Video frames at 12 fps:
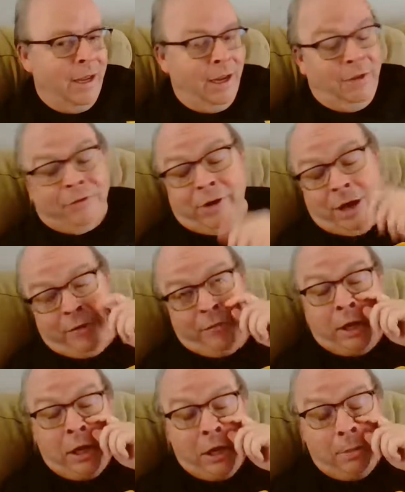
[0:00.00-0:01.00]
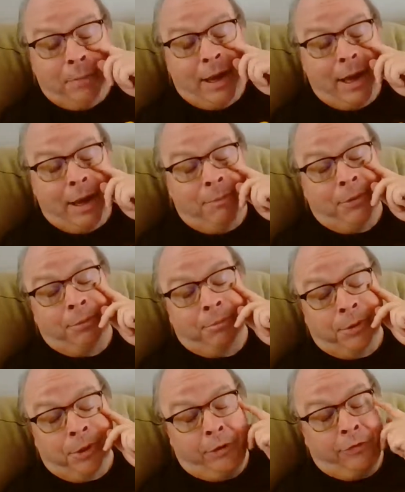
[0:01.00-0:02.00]
is kind of a hip happening
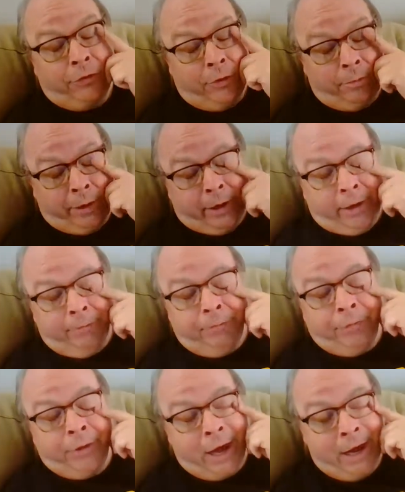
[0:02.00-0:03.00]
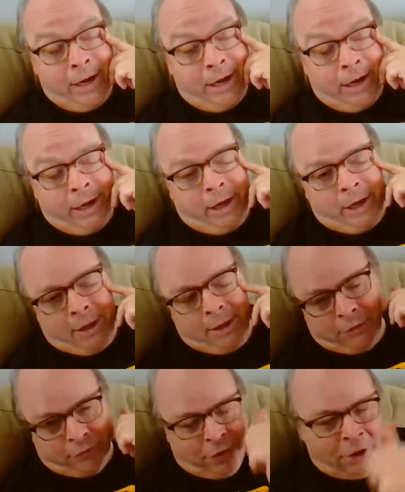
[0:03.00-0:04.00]
place to be. That
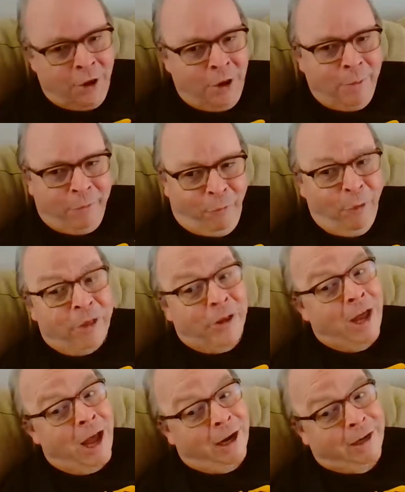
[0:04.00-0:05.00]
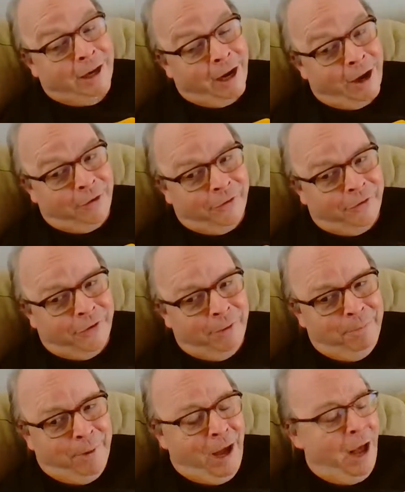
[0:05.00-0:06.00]
is before the lockdowns.
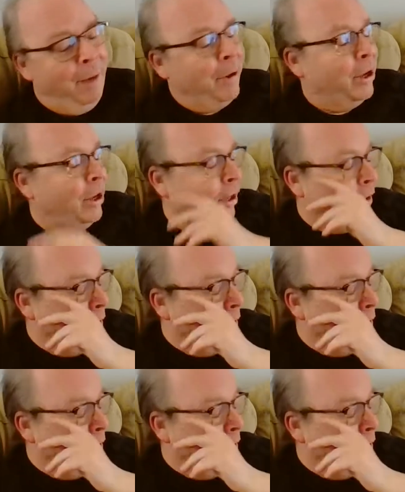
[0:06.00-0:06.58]
Bob